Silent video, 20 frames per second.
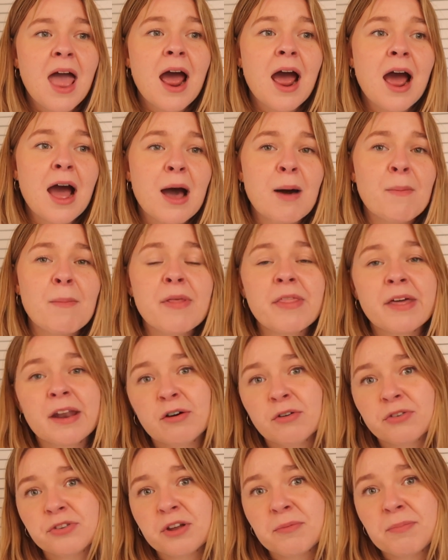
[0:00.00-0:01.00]
And then
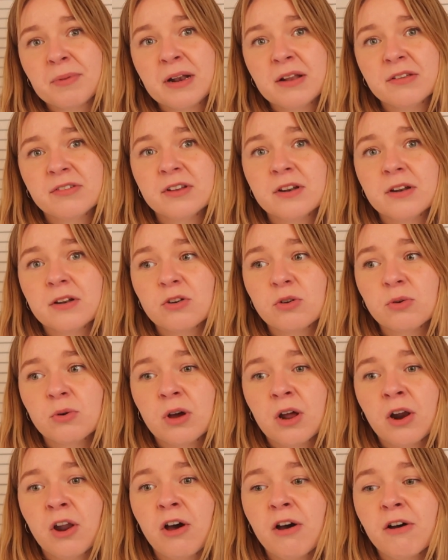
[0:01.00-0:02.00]
also I've been listening to
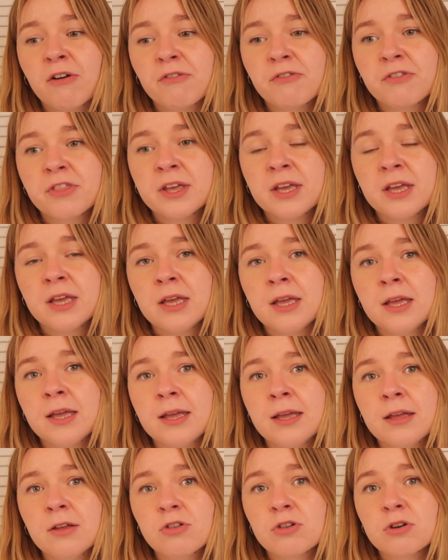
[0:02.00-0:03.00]
a lot of
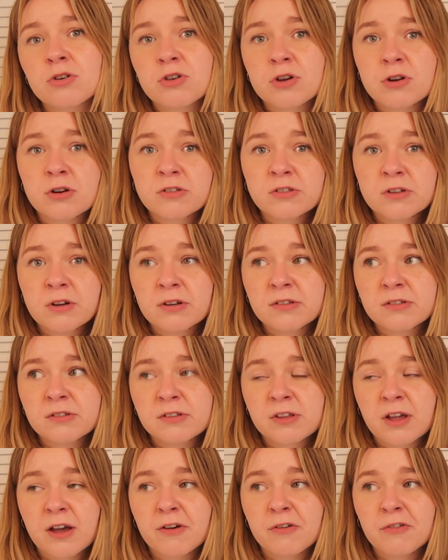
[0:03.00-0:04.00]
the Joe Jonas solo
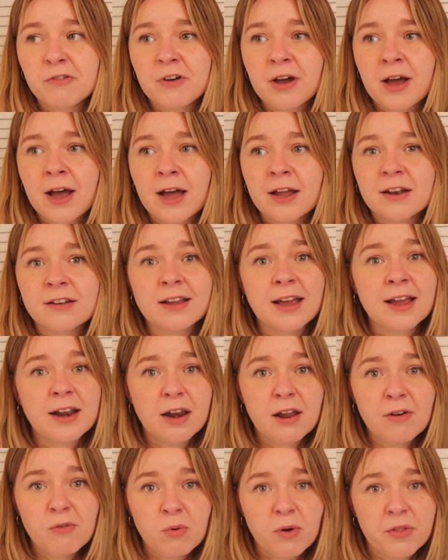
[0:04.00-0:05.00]
stuff, and I
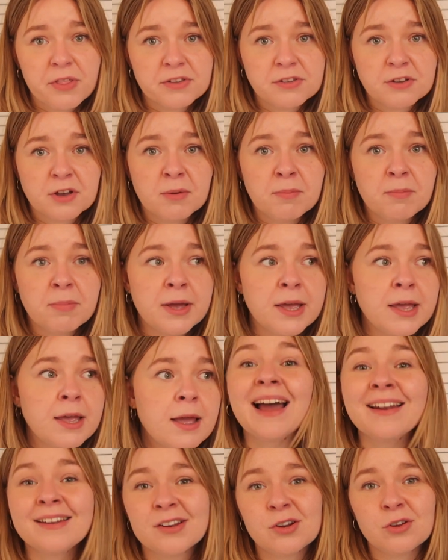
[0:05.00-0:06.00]
love What This Could Be.
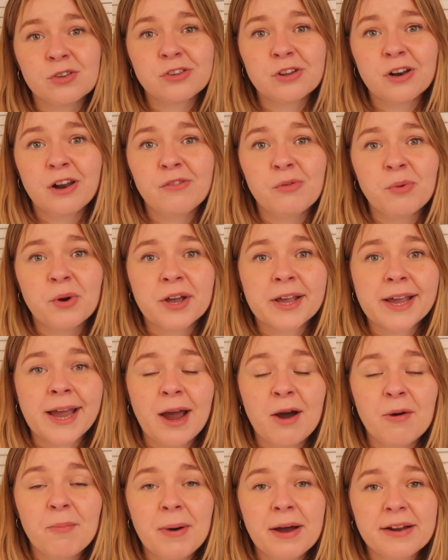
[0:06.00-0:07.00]
I did also love Work It
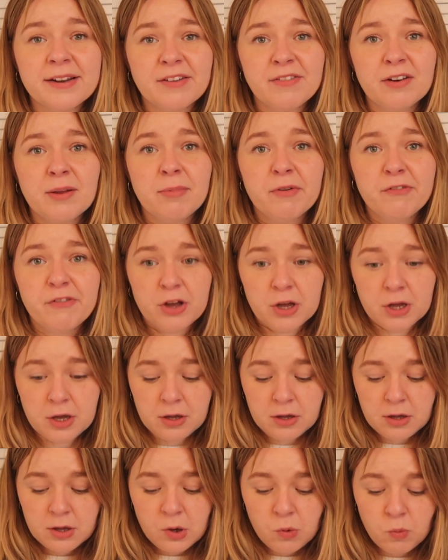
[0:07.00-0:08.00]
Out, but I definitely
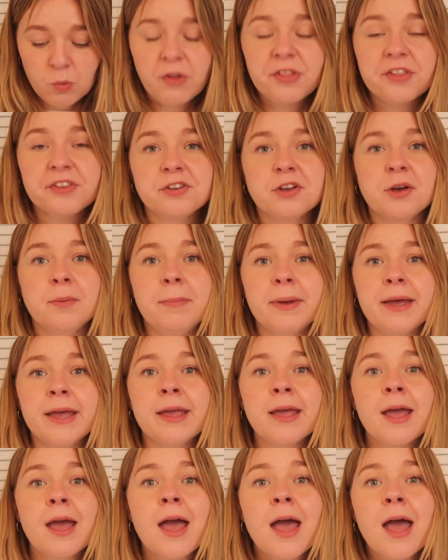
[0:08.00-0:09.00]
prefer What This Could
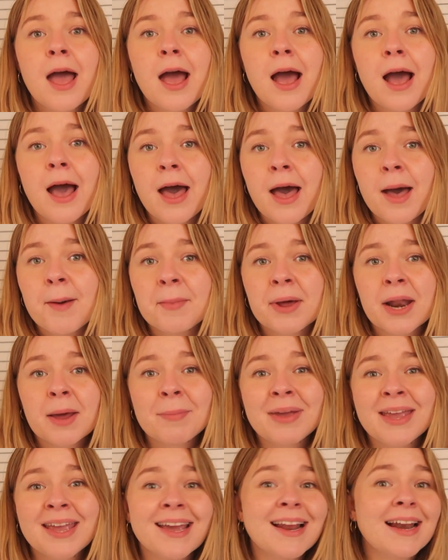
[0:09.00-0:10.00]
Be. And
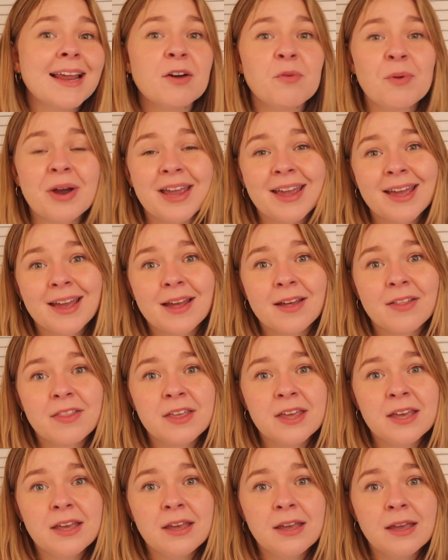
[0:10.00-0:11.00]
I'm eagerly awaiting
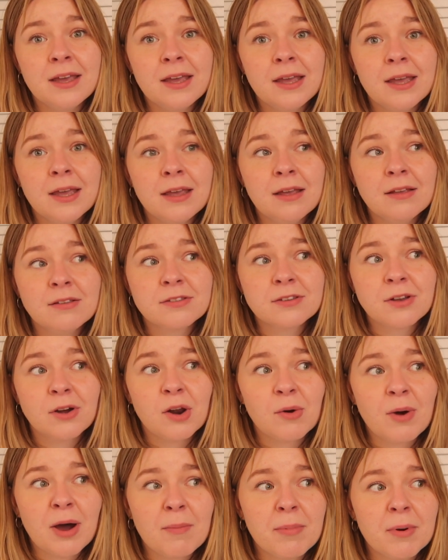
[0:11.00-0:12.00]
the
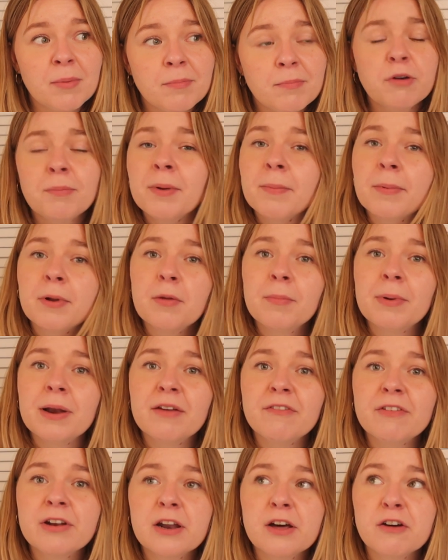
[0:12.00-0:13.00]
solo album For People Who
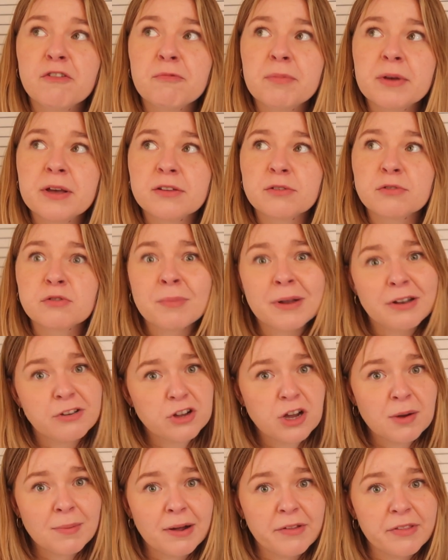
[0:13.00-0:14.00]
Believe in Love, because it was meant
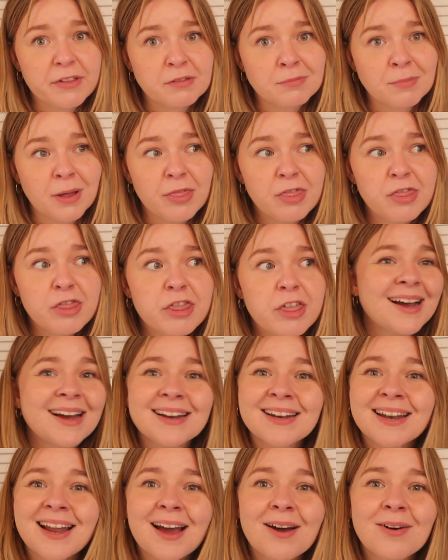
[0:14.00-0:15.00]
to come out this month
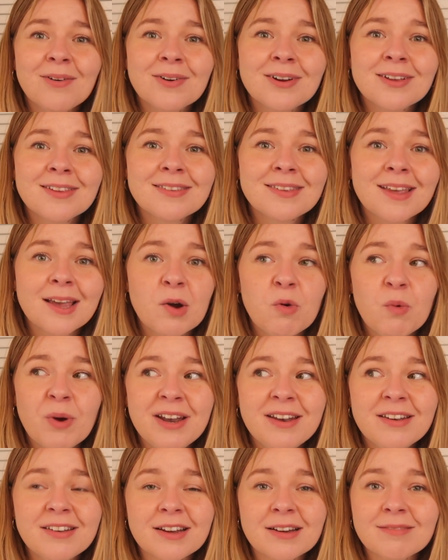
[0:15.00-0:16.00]
and now it's saying
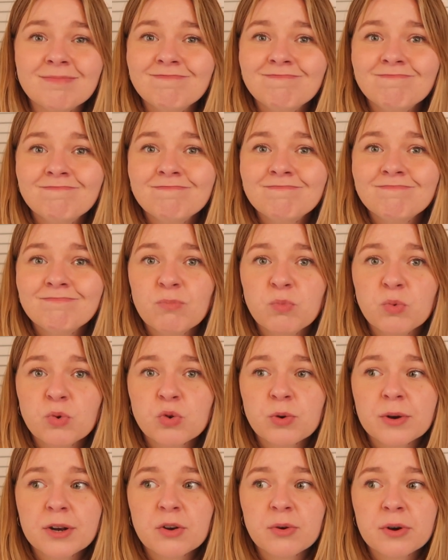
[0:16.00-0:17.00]
winter
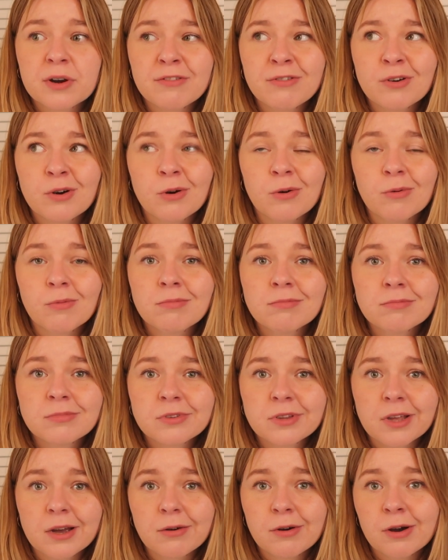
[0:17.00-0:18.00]
2024,
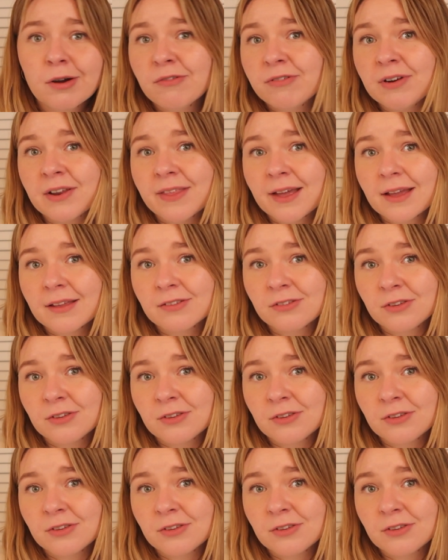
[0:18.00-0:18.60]
so hopefully that is